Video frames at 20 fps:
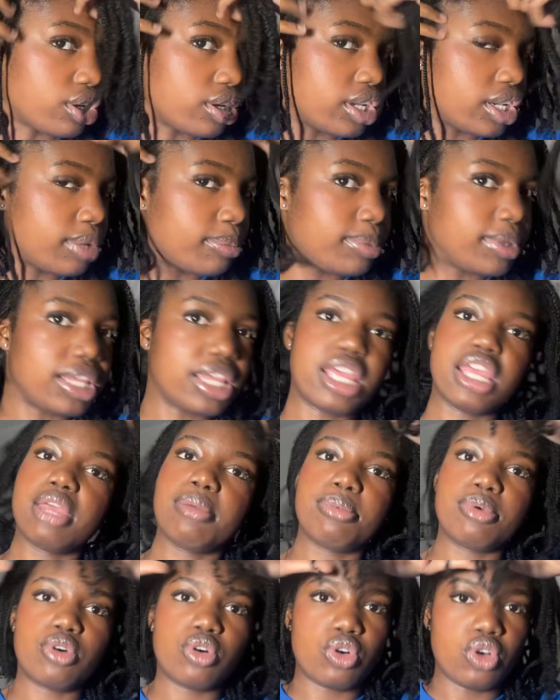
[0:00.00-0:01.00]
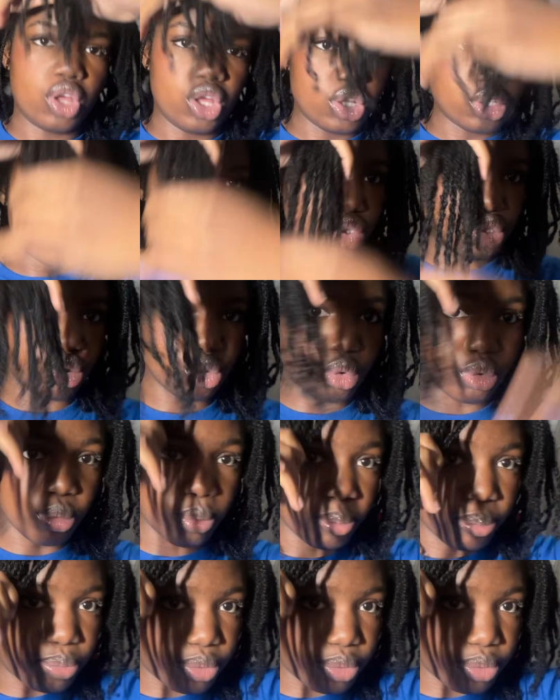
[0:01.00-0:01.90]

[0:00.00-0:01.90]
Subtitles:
going to be able to